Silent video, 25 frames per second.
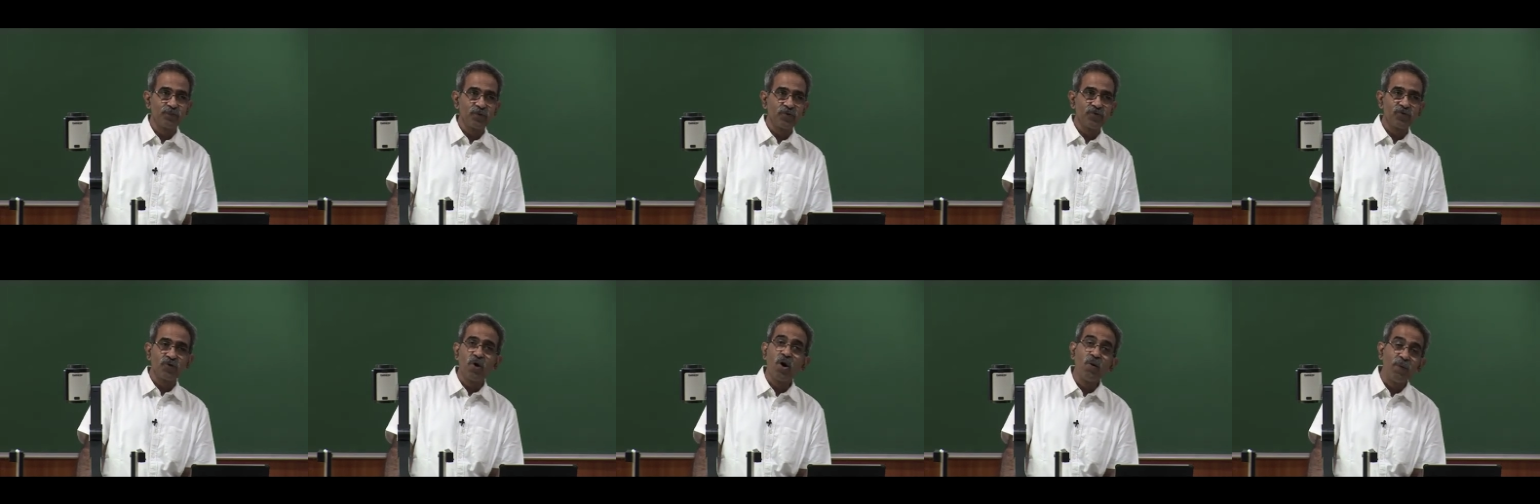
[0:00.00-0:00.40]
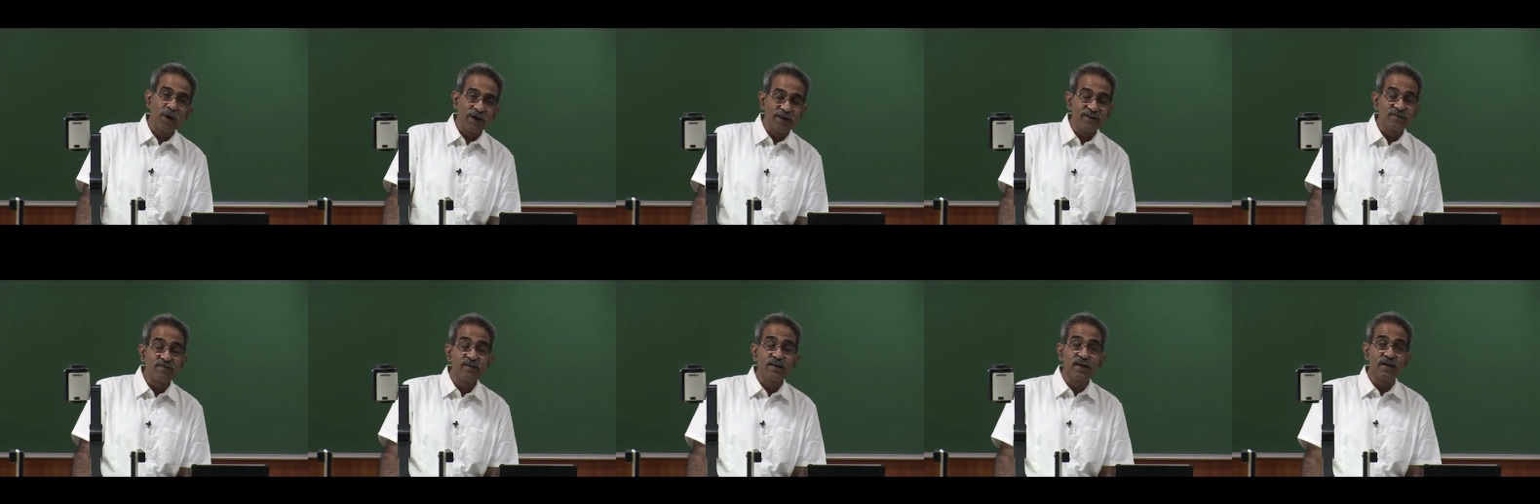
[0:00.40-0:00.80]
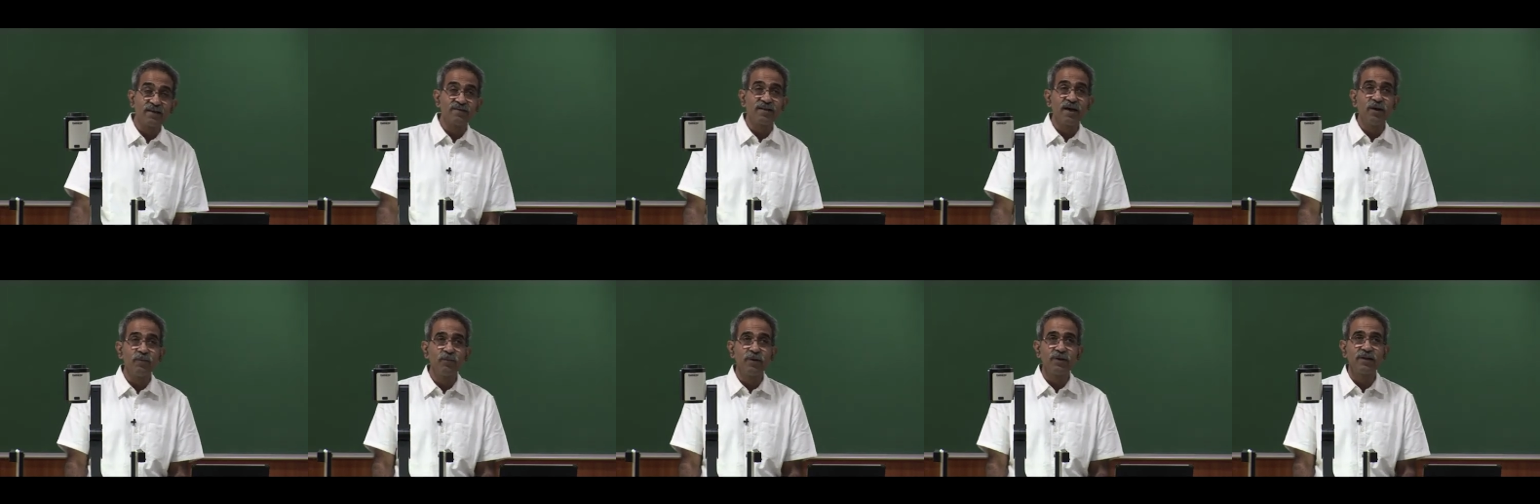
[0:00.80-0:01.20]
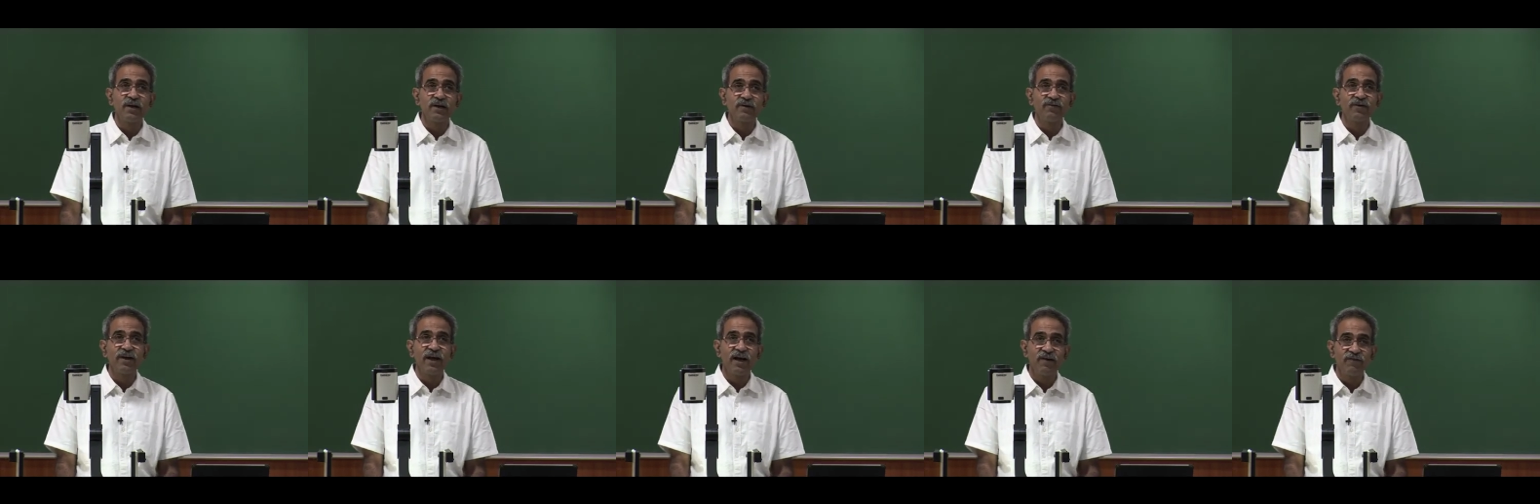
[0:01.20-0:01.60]
So, what is the example
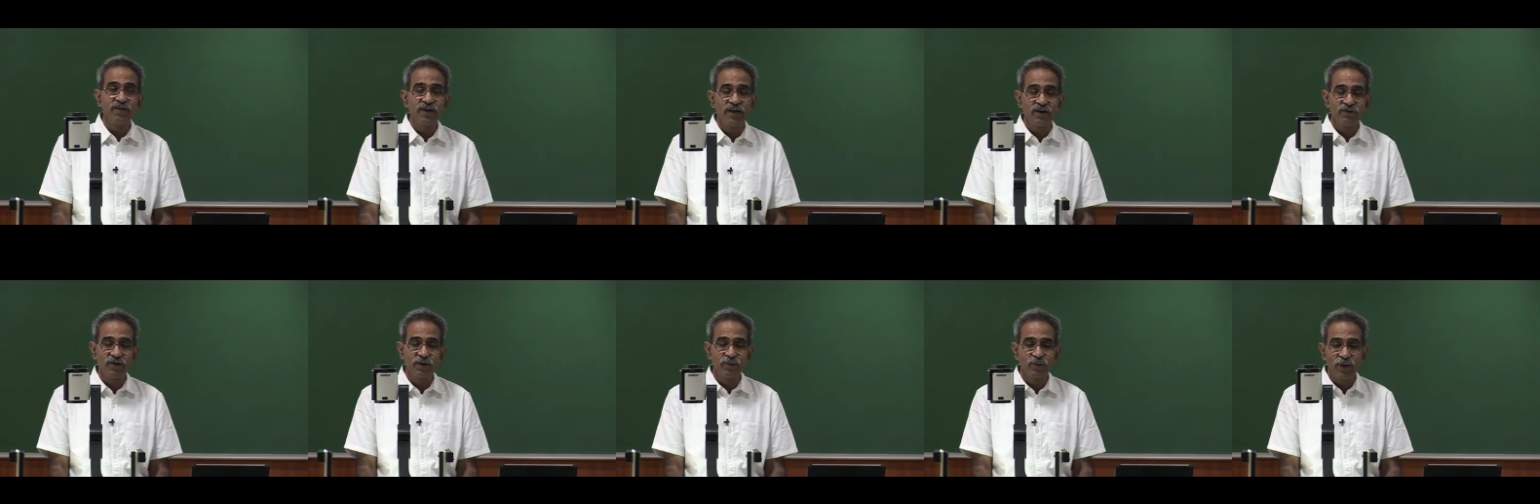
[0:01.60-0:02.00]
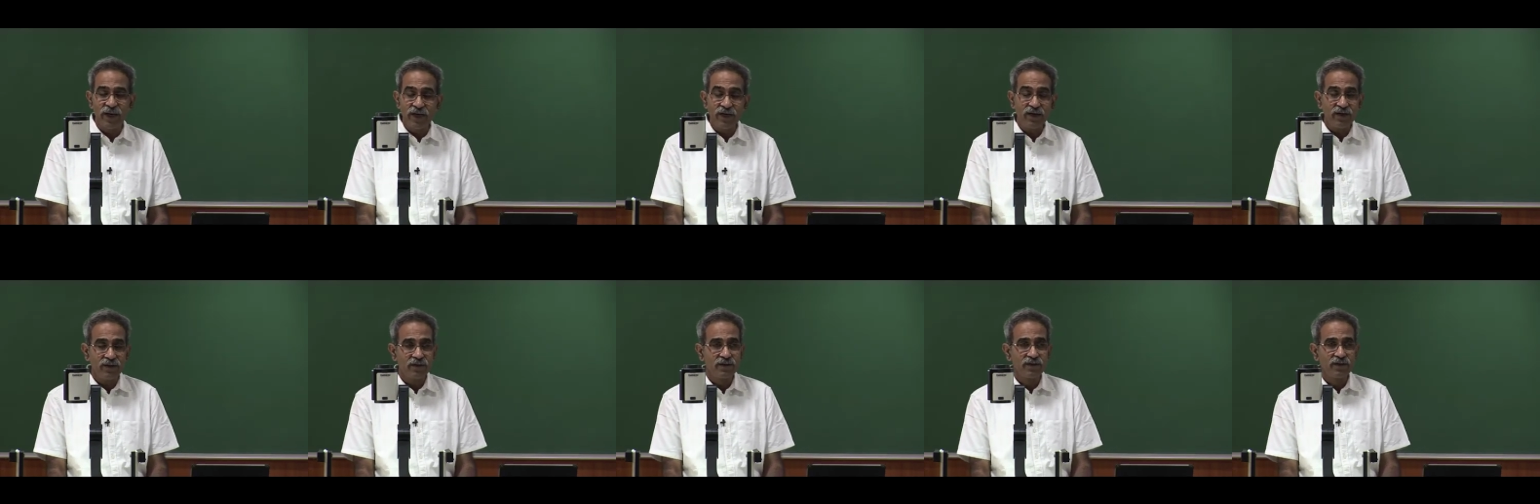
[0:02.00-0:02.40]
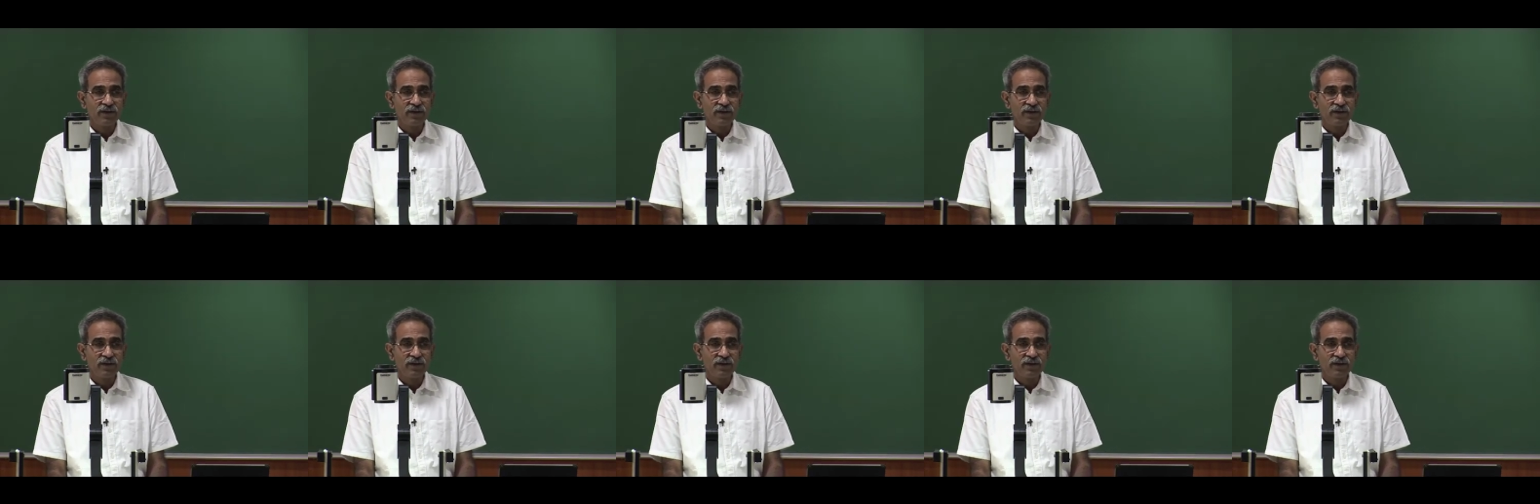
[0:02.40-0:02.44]
that we have in our mind?